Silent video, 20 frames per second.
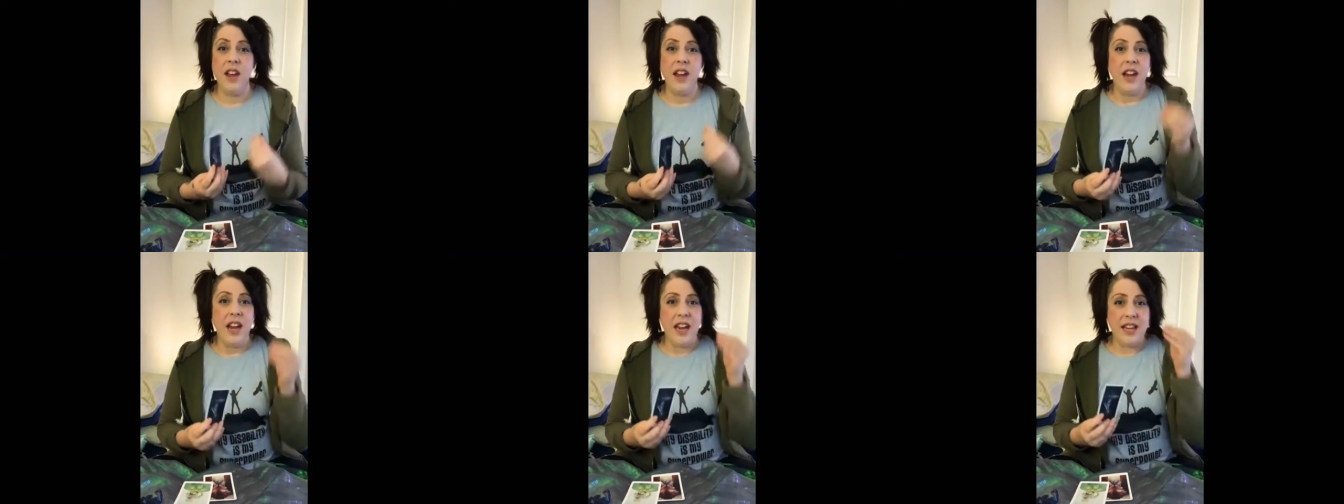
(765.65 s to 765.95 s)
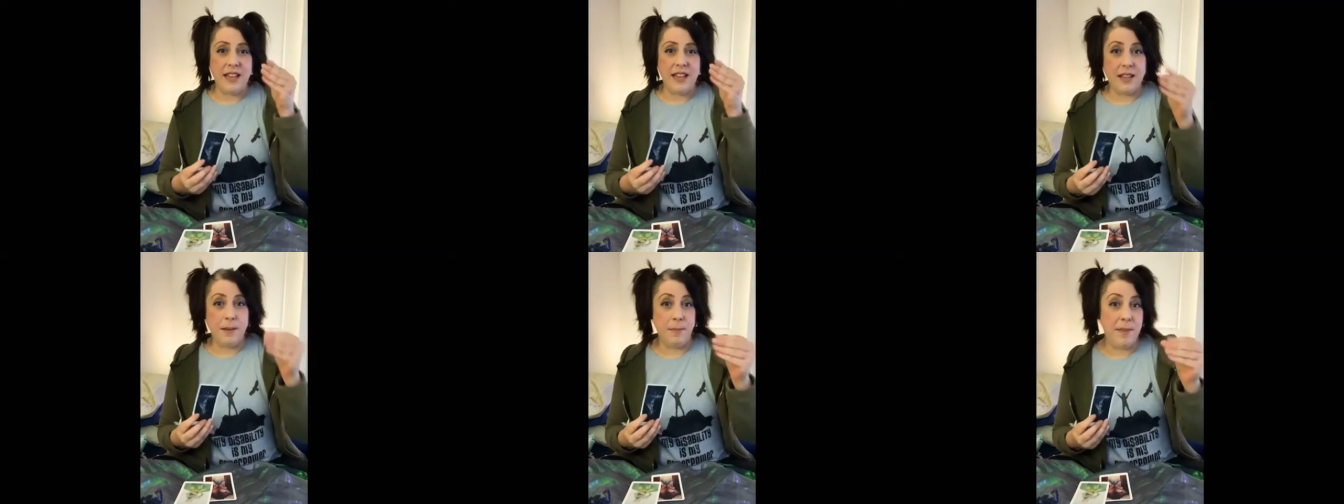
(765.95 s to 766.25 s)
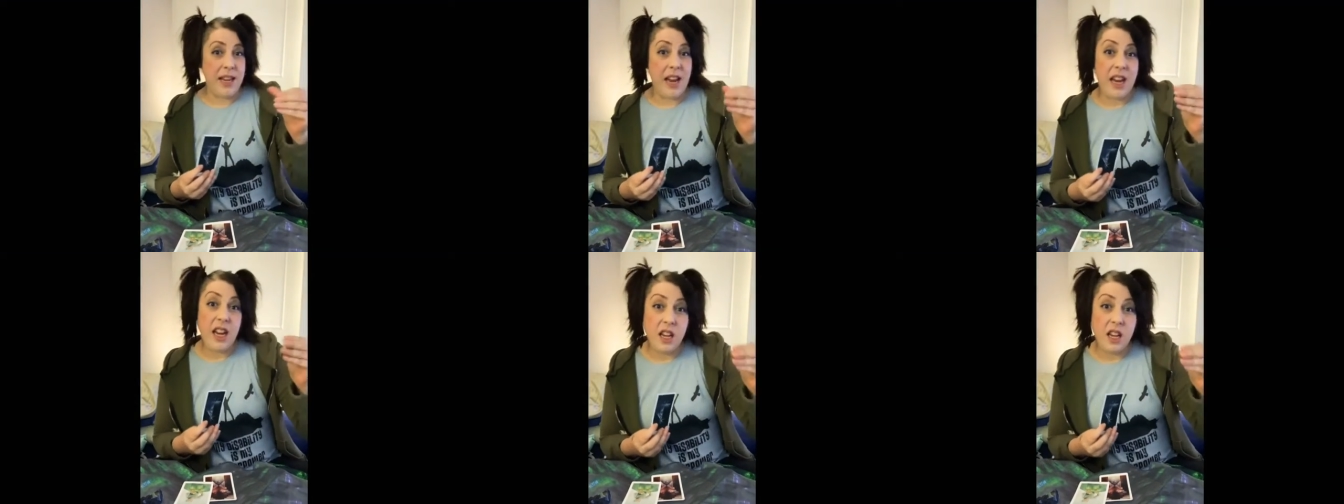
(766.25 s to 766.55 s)
Is it something
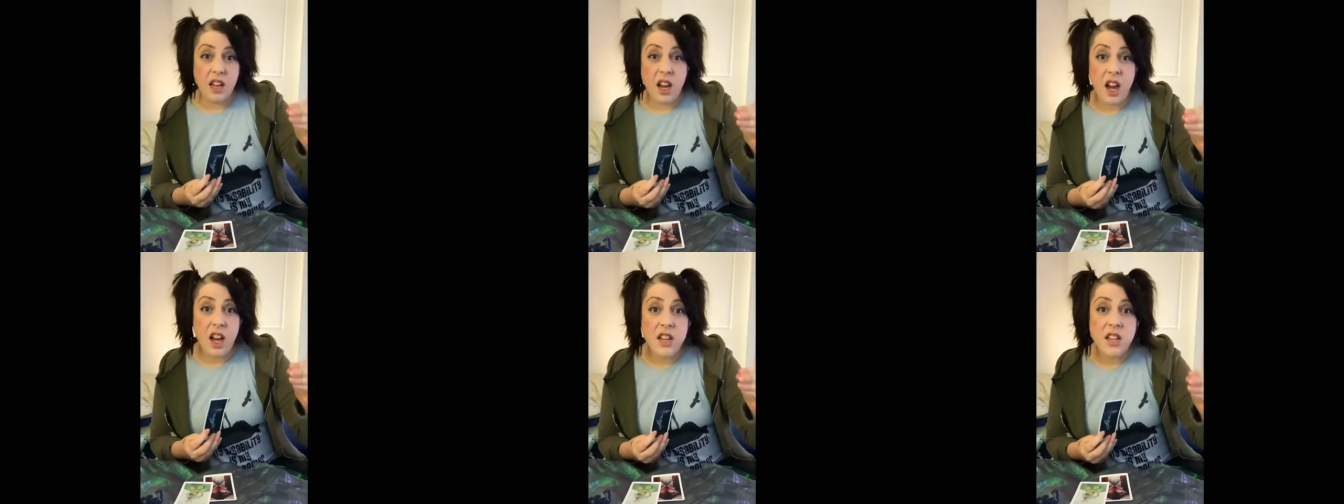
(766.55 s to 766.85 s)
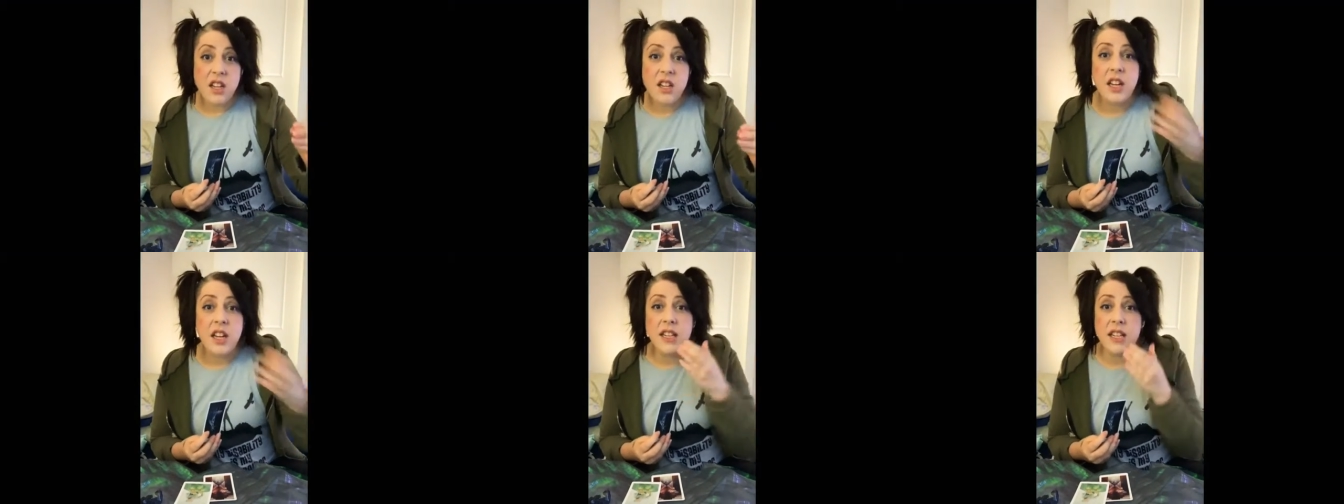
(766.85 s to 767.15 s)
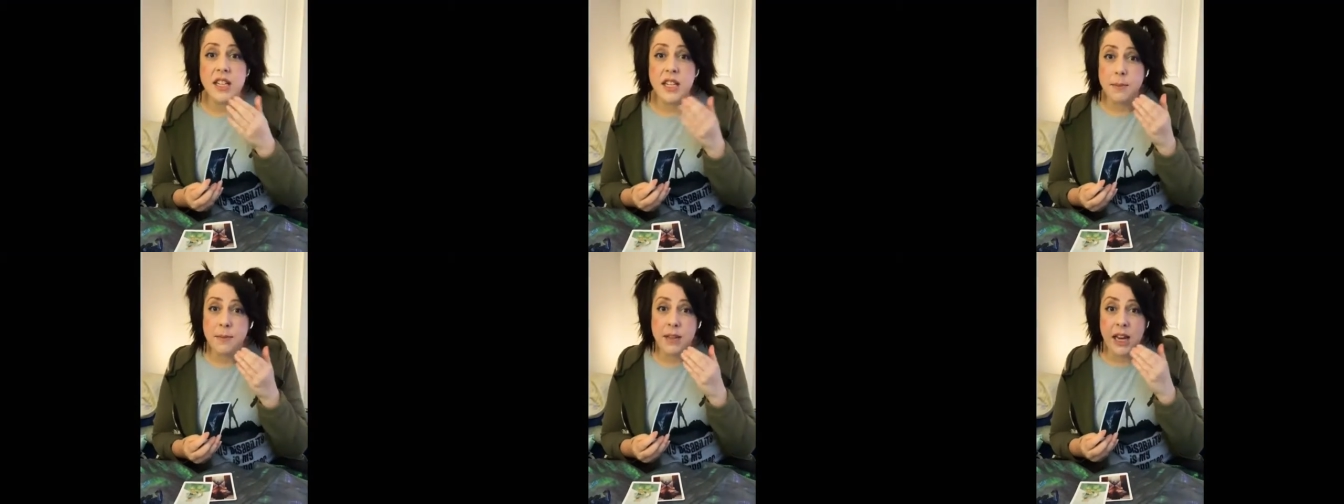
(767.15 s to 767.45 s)
I can touch? Is it
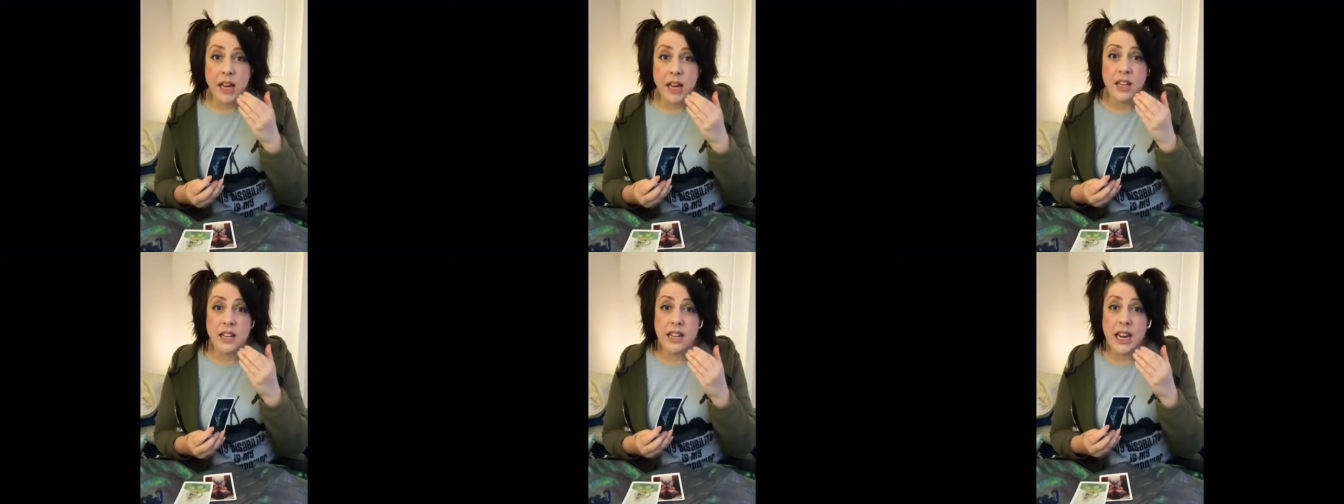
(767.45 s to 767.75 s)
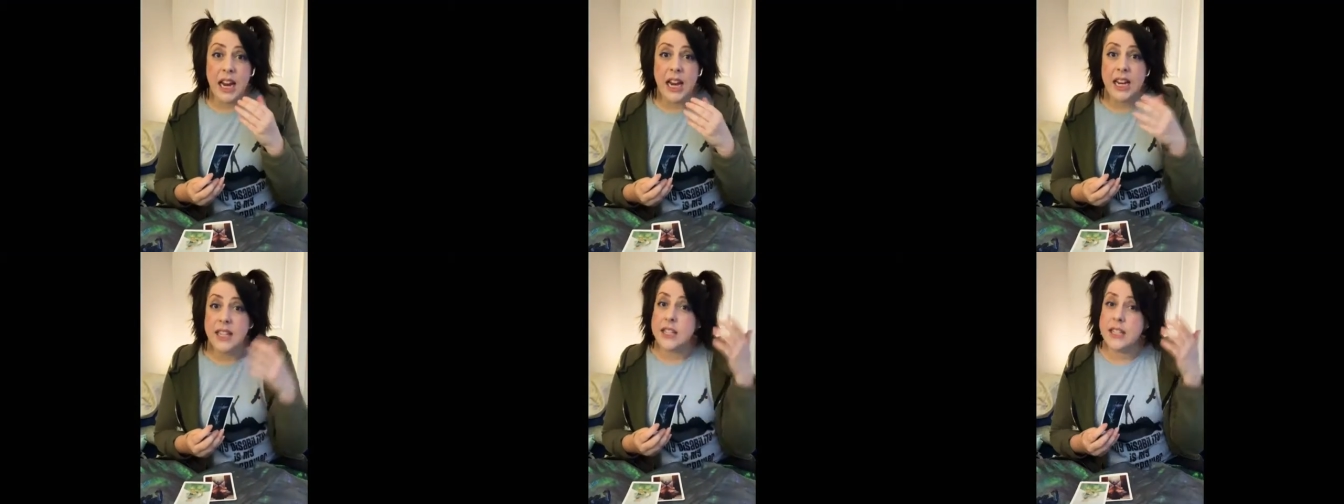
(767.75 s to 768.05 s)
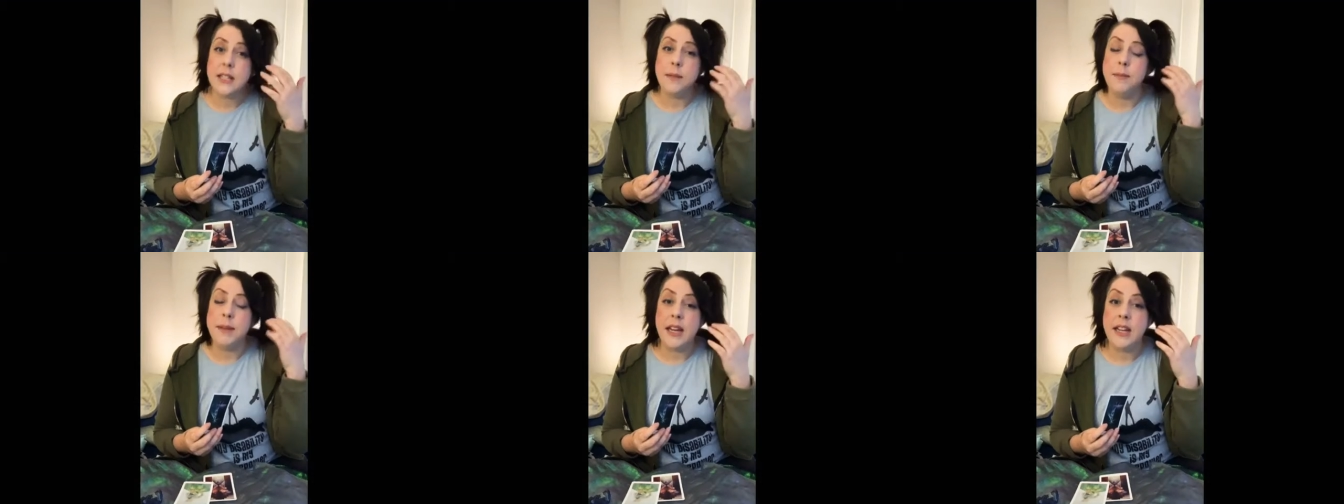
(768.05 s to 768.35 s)
something I can taste? Is it
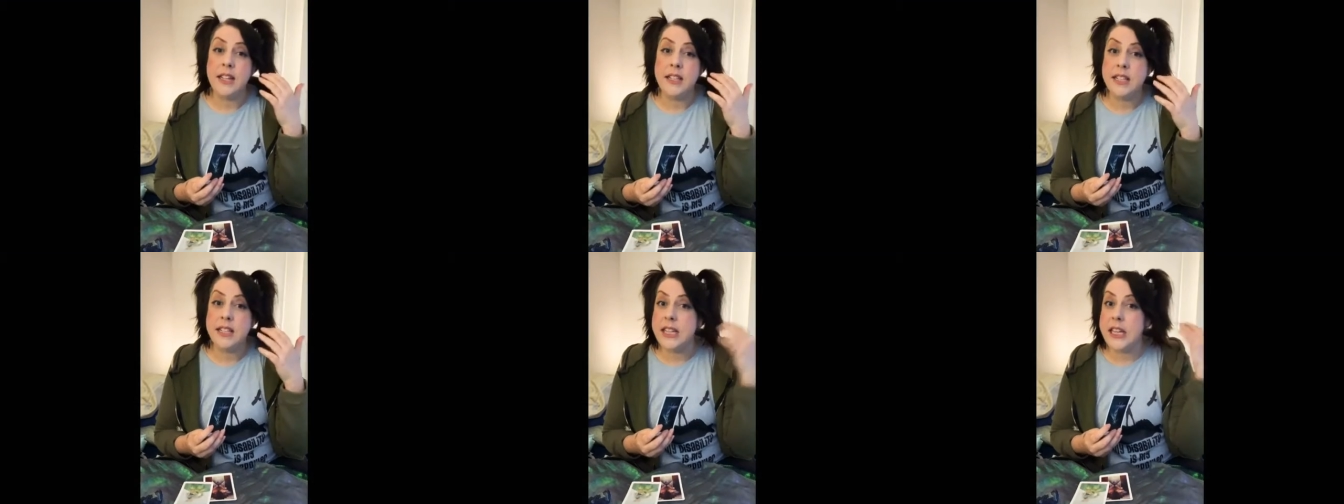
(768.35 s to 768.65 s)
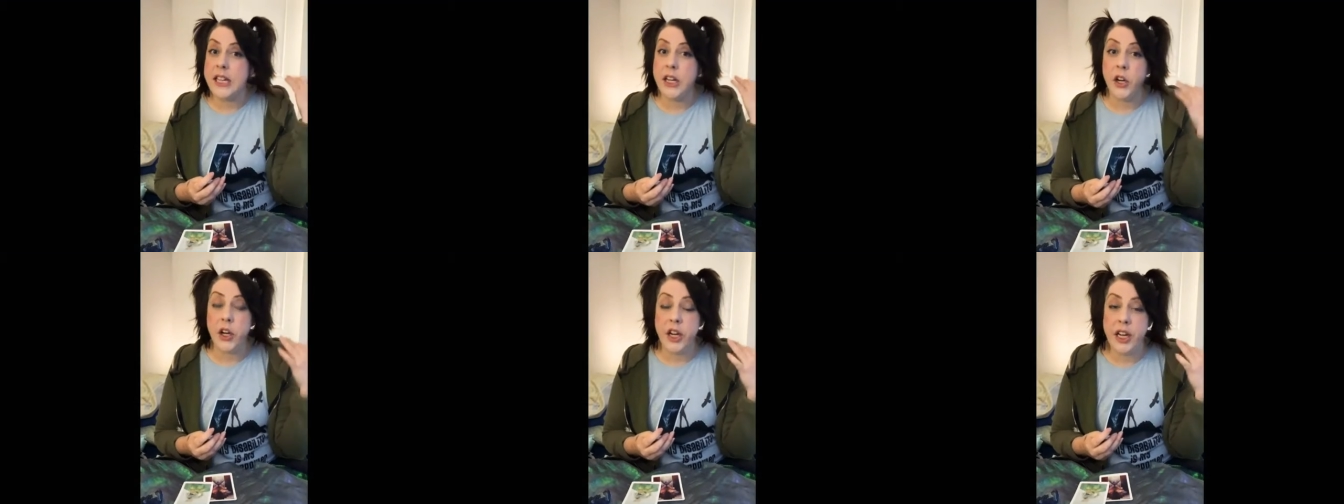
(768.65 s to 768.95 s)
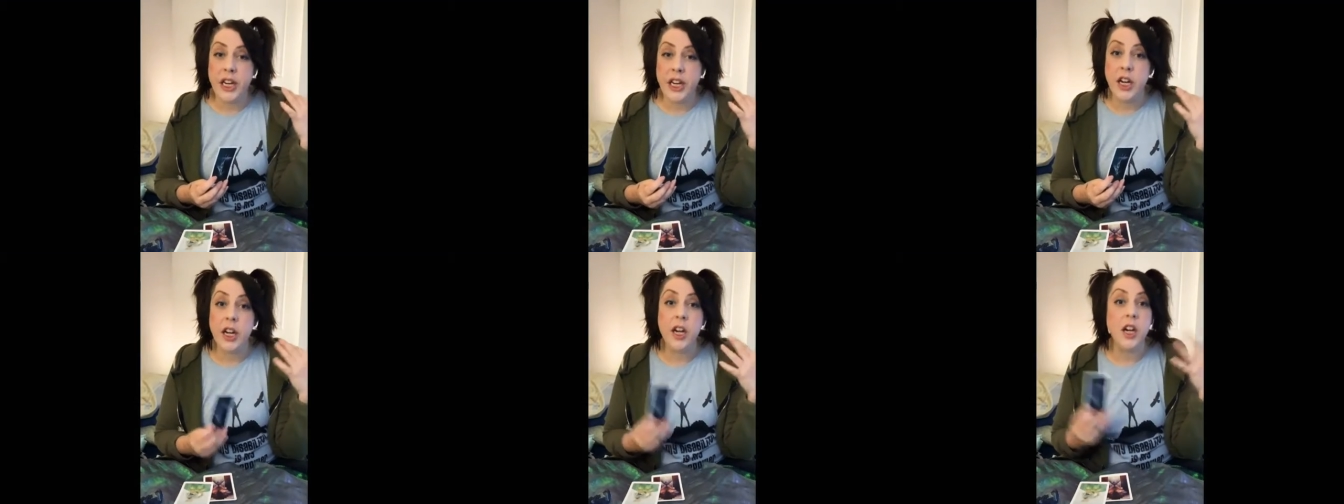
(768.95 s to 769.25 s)
something I can see or
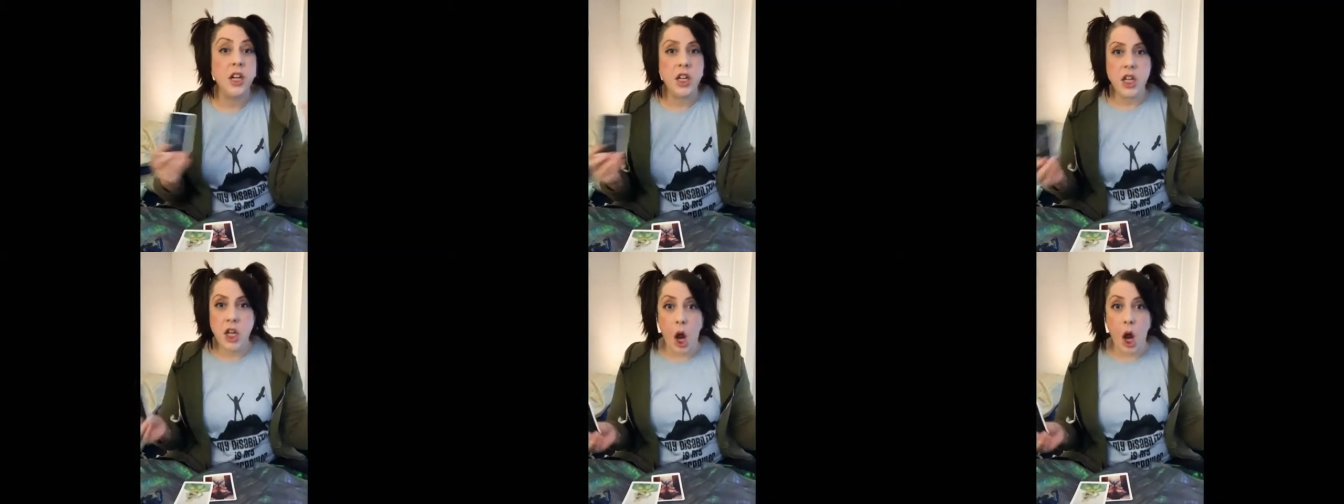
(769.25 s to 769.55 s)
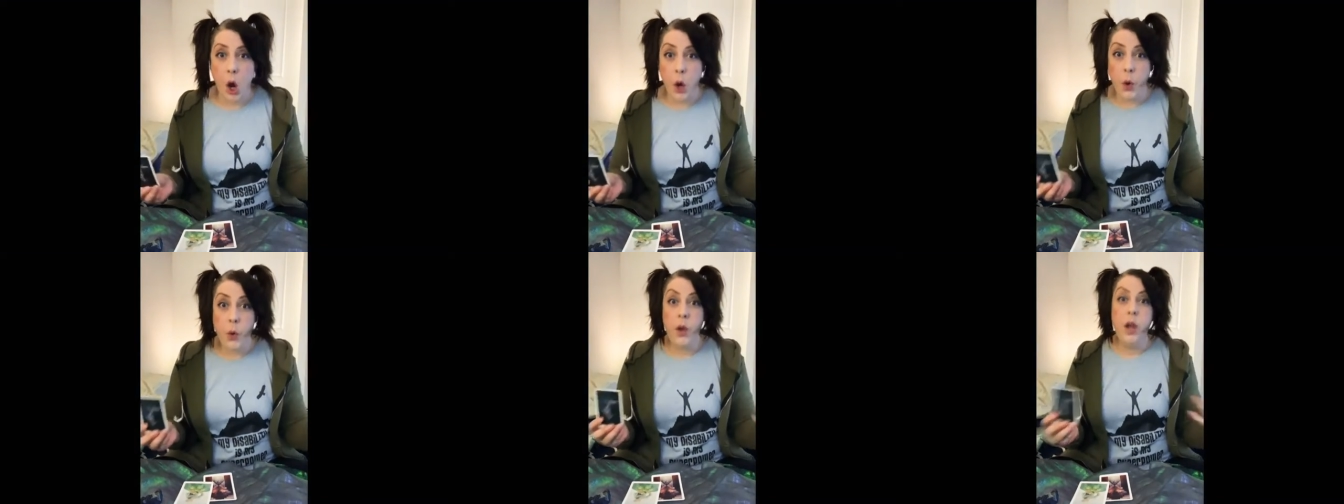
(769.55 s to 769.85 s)
hear? No.